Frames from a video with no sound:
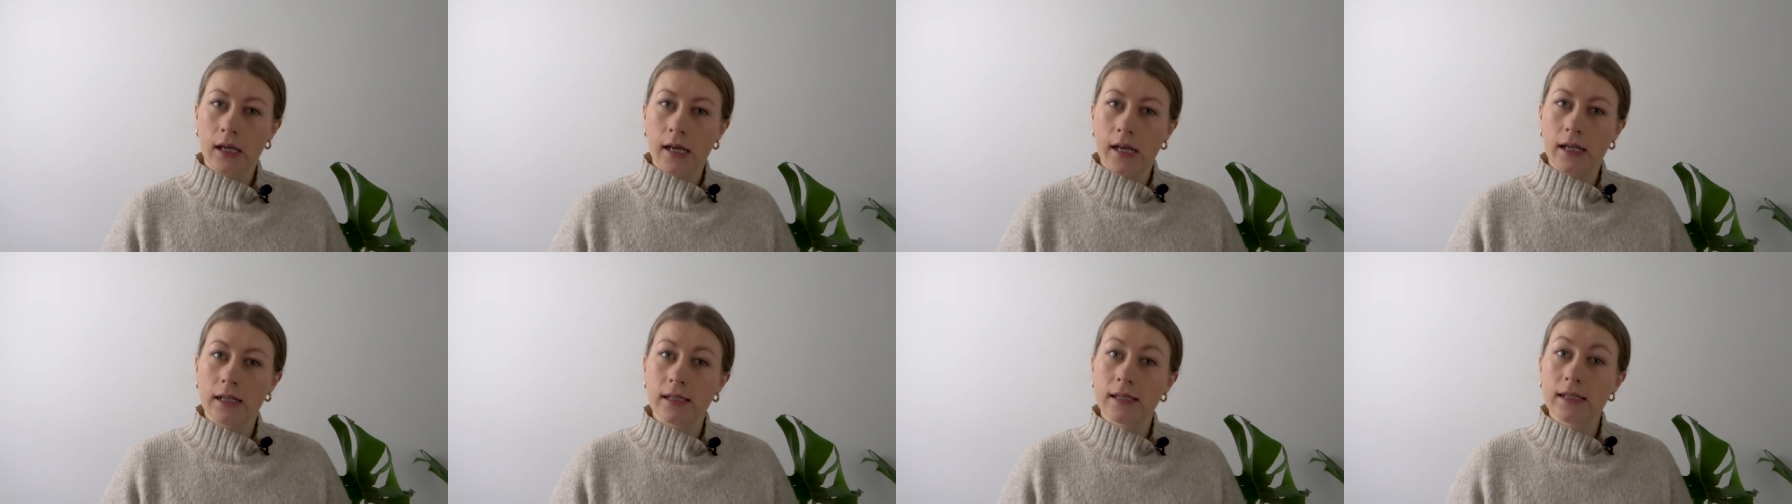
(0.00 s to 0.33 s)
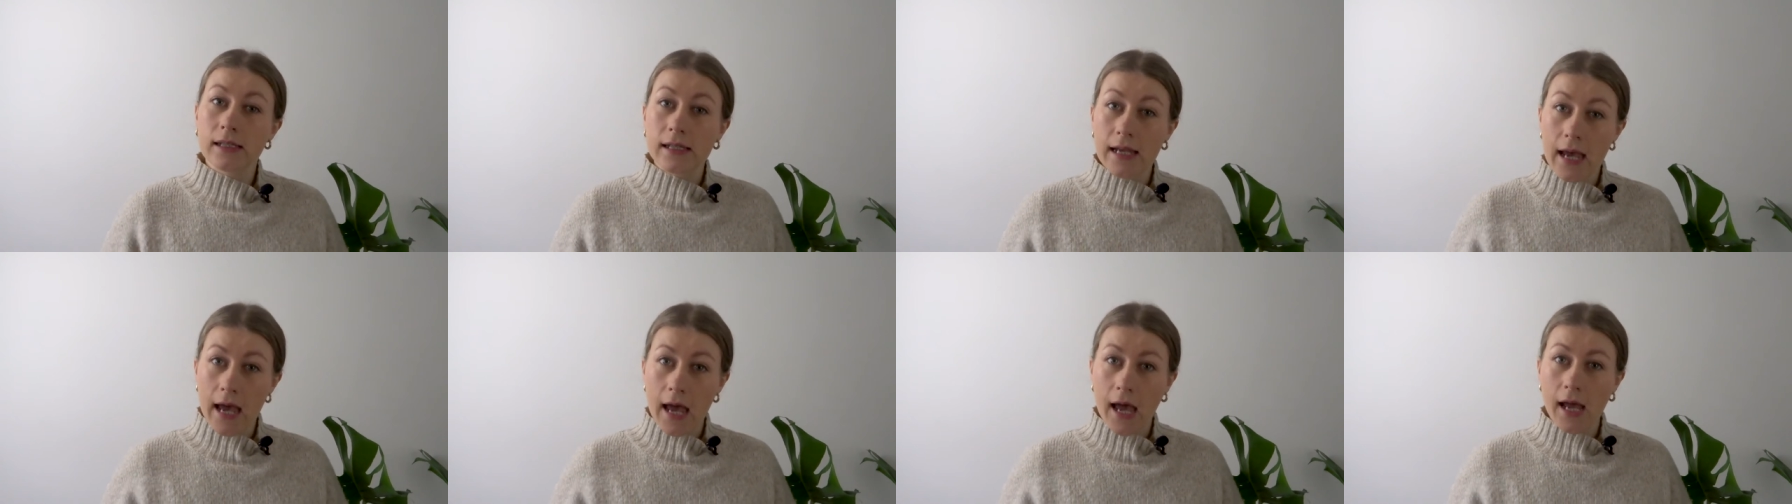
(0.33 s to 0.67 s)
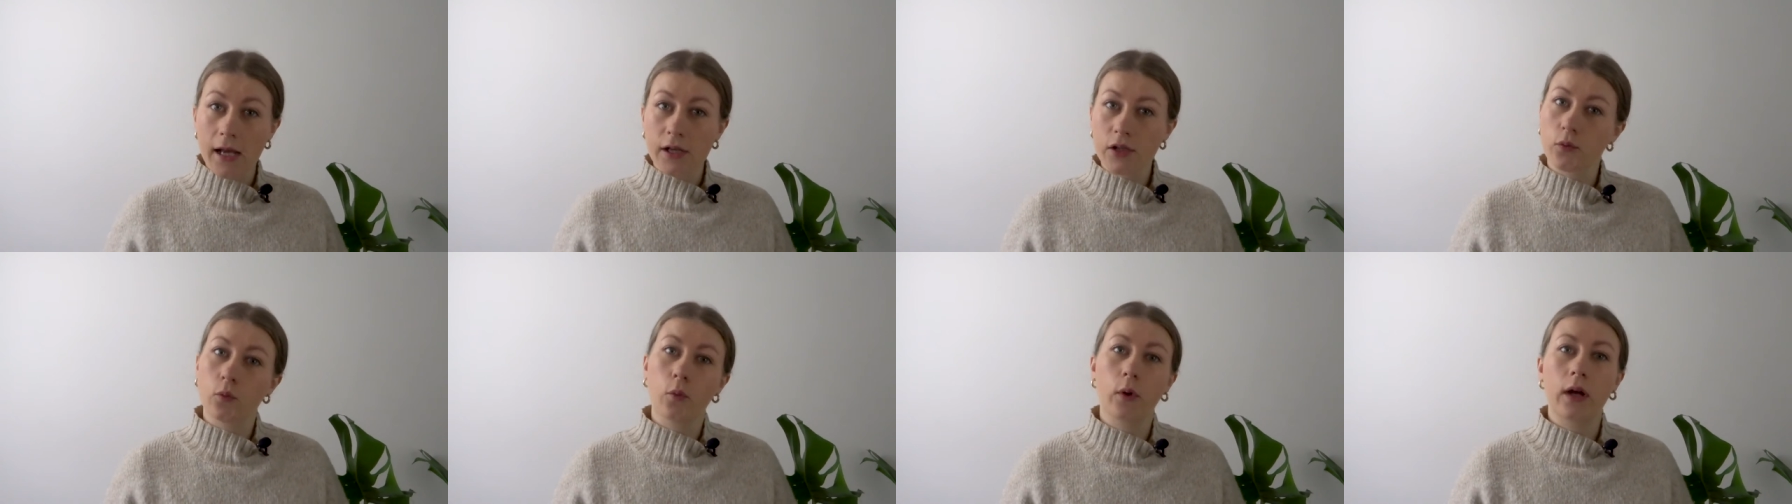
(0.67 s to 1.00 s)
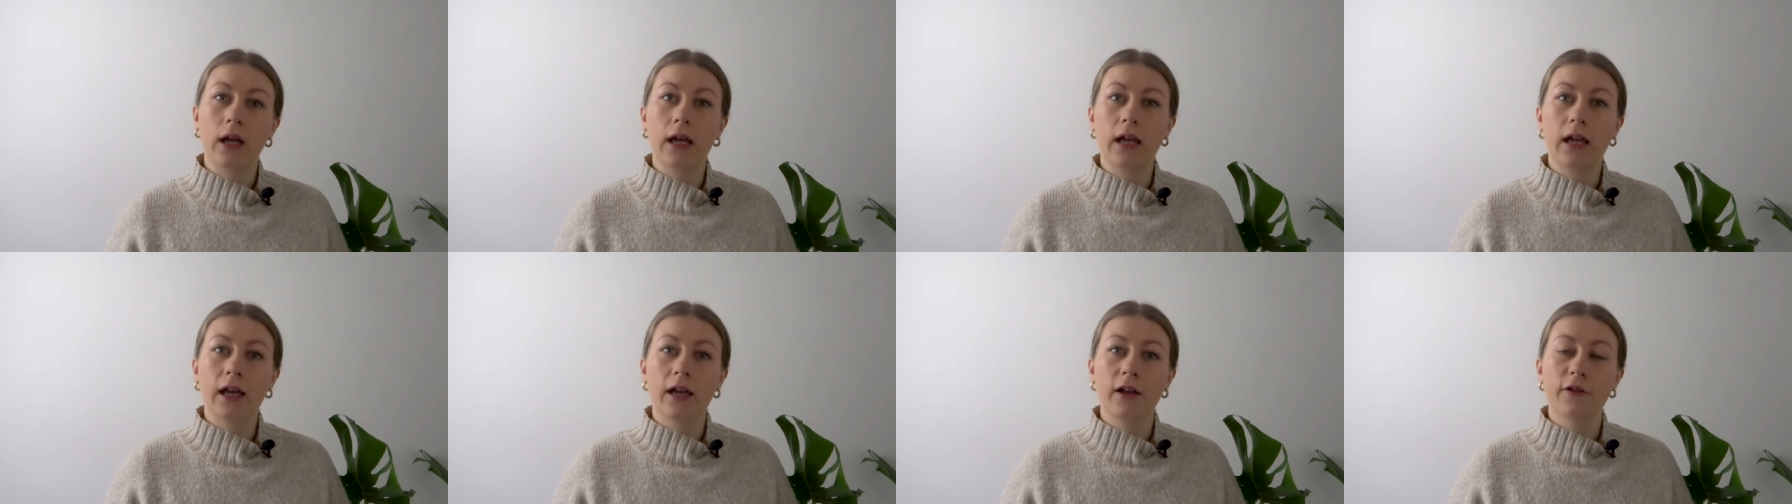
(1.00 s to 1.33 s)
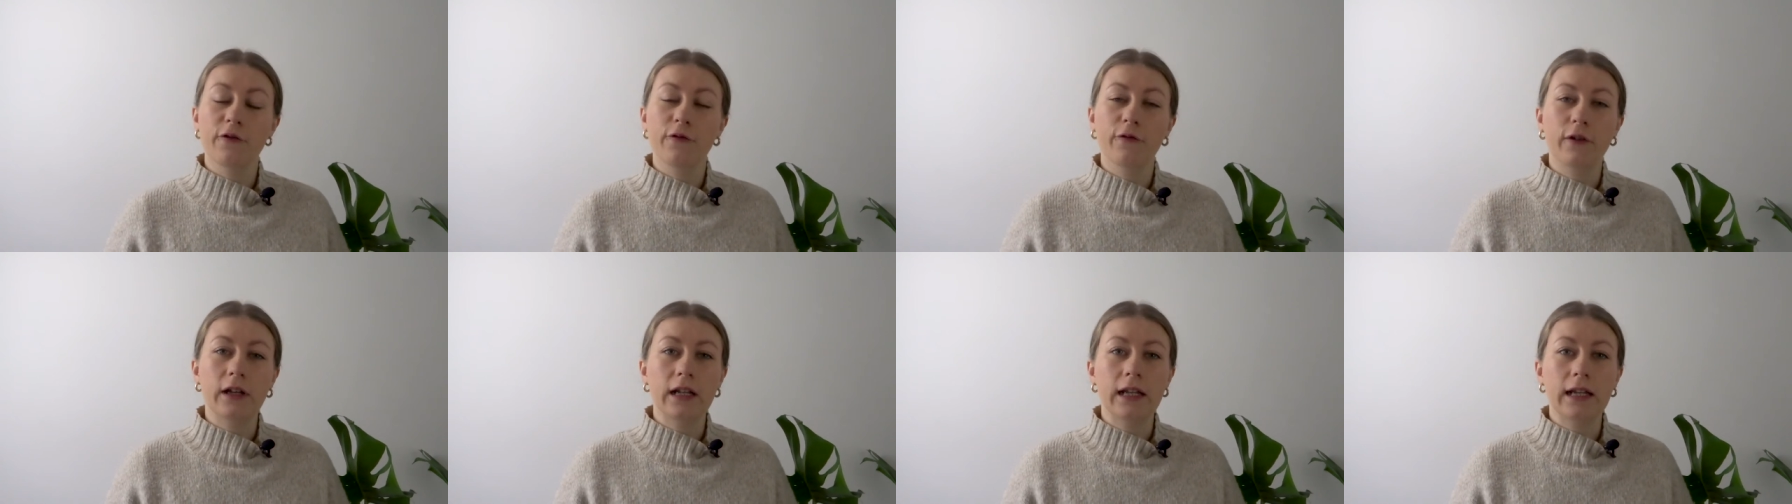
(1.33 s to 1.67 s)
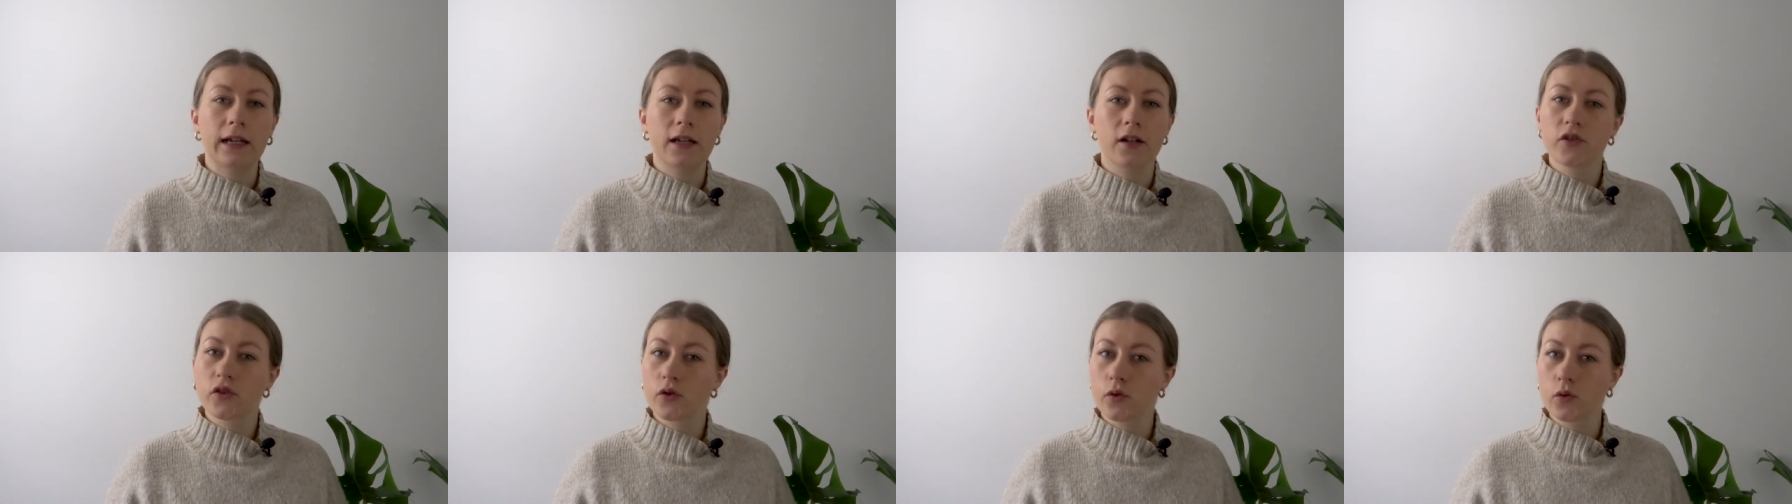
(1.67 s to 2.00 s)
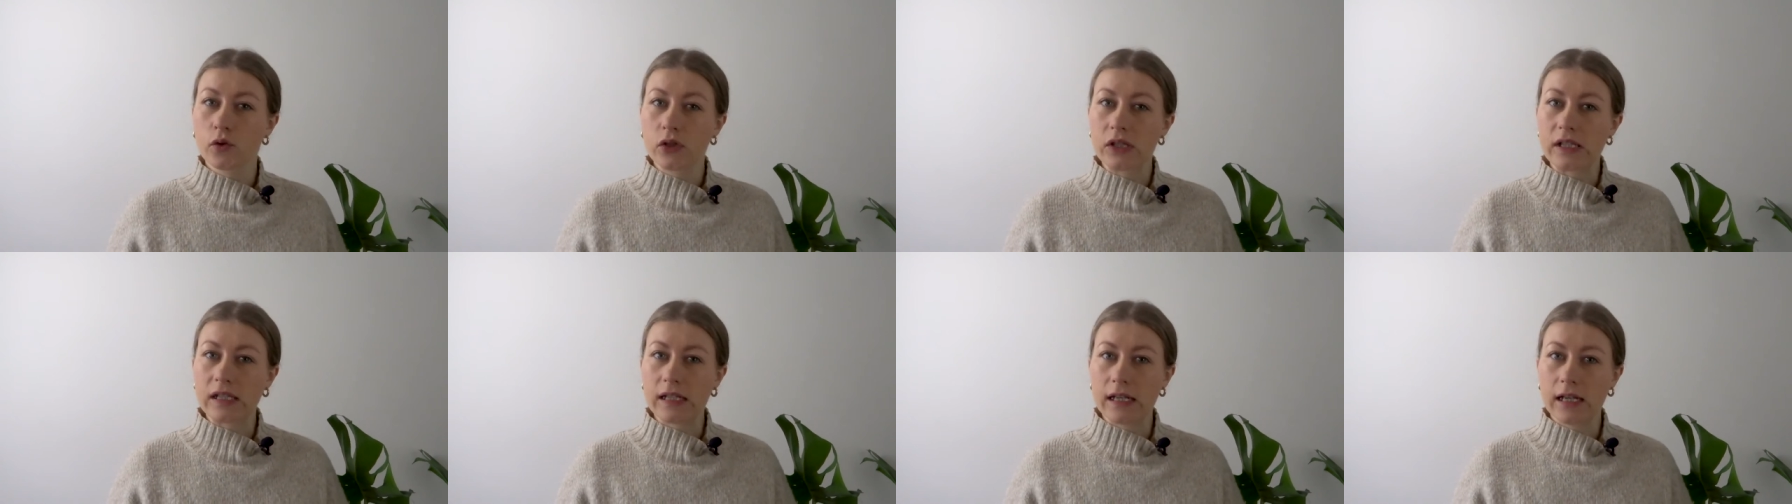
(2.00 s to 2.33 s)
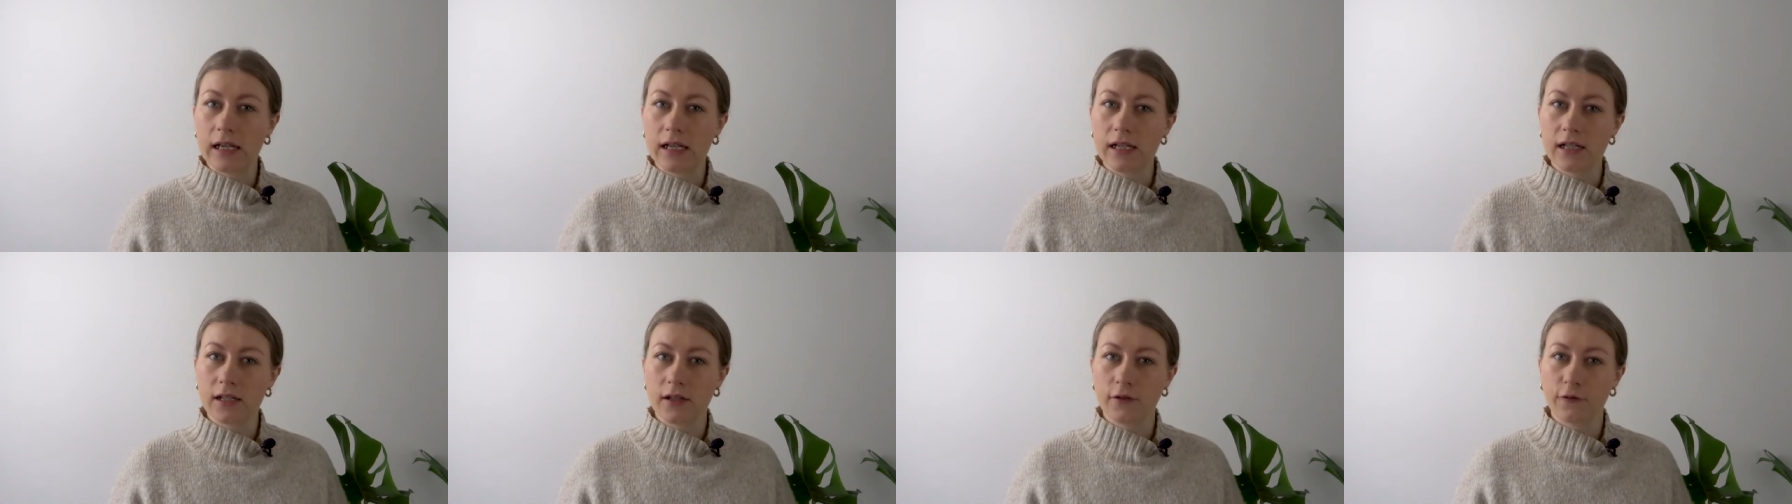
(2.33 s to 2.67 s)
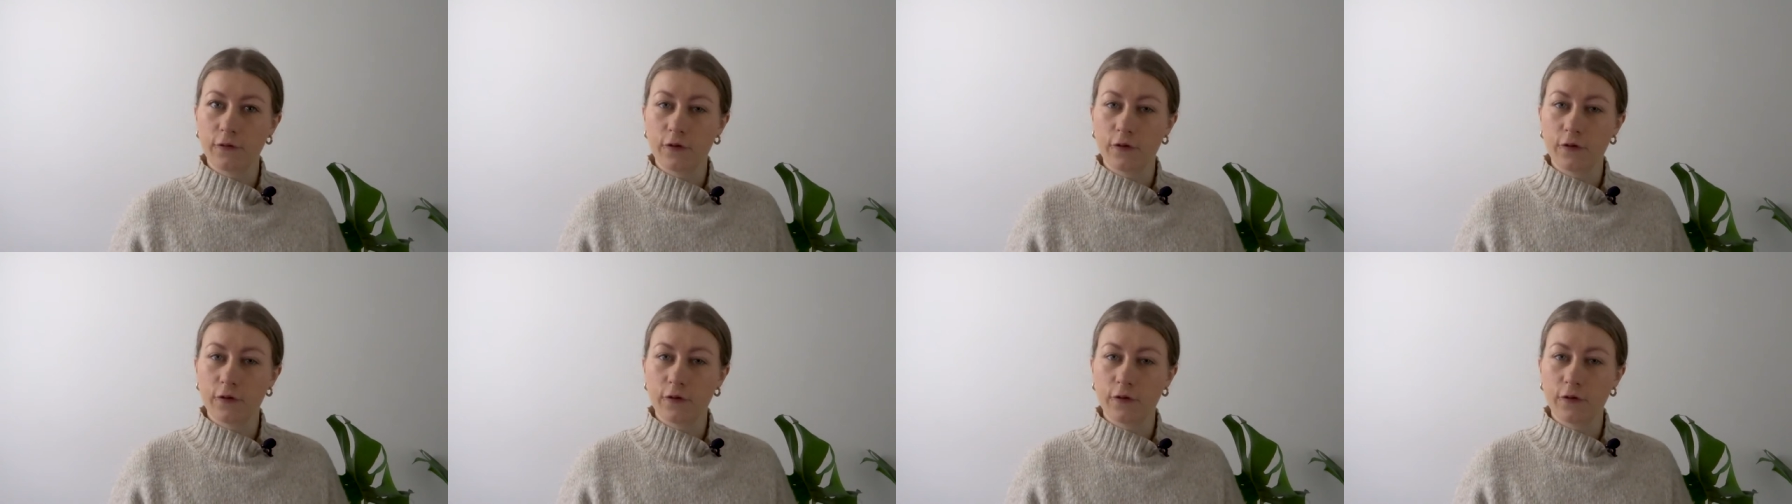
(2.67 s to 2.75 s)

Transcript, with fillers: Instead, we're feeling exhausted,